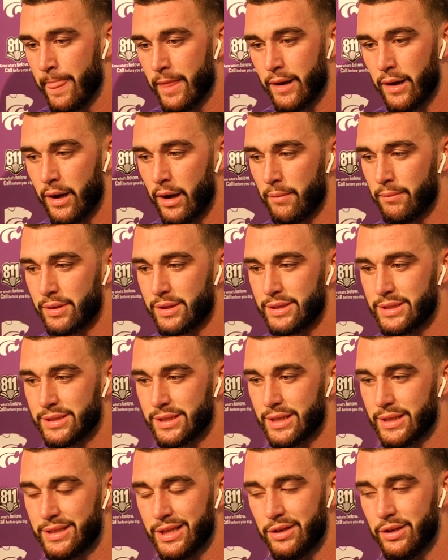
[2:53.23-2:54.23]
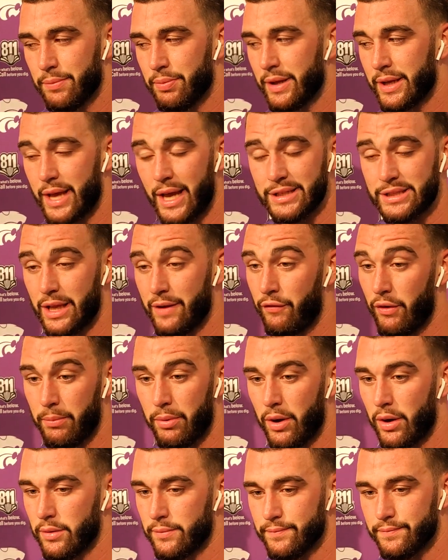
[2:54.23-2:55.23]
um, just continue to play K-State
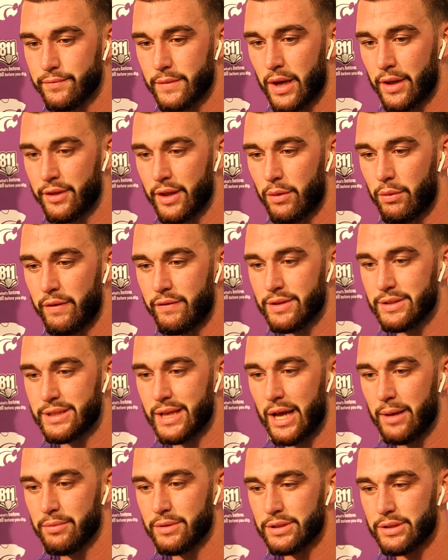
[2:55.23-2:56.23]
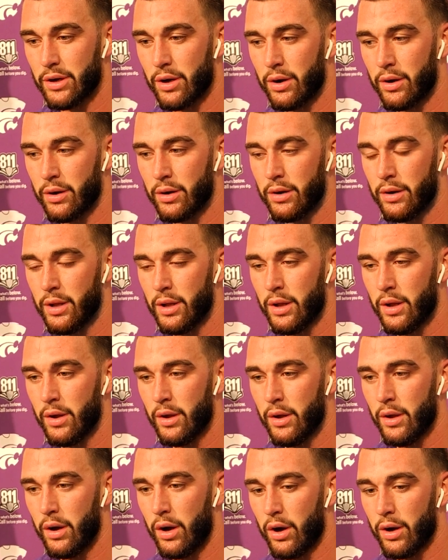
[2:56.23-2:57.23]
football. I think we've established our
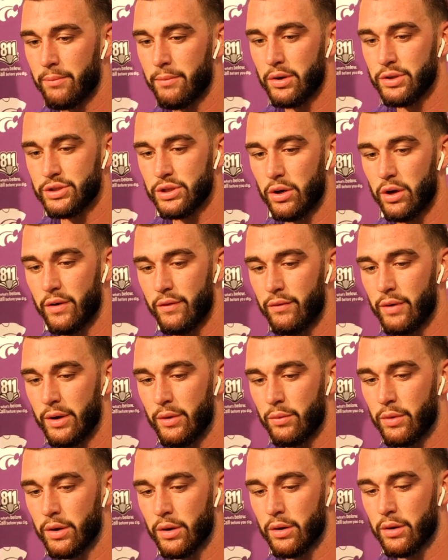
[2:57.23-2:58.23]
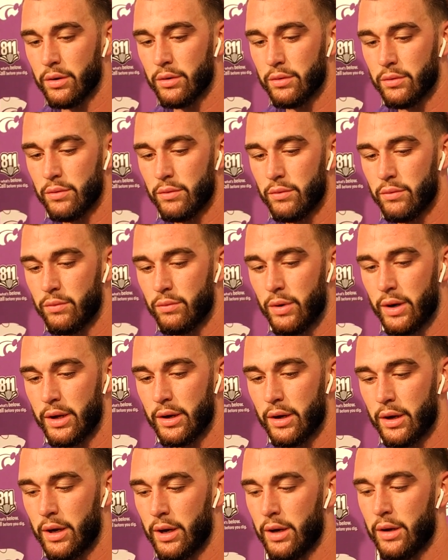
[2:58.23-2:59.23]
our mojo what we're um, what
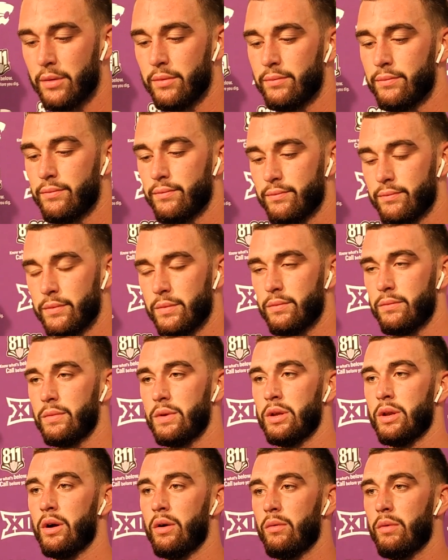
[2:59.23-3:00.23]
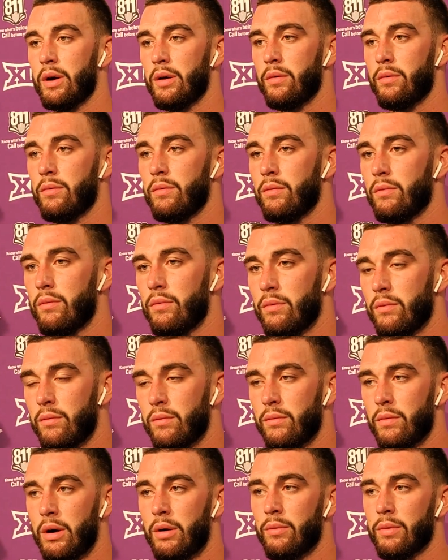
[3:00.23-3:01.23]
uh, you know what
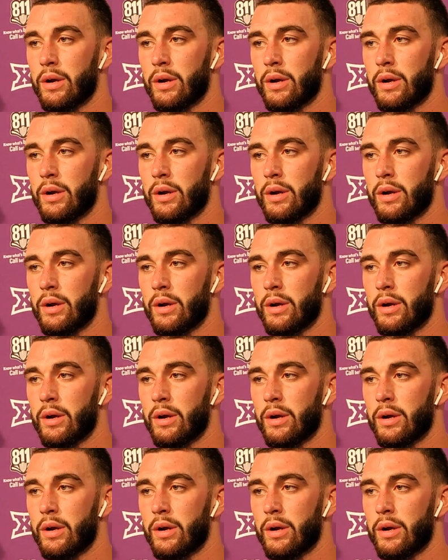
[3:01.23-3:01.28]
what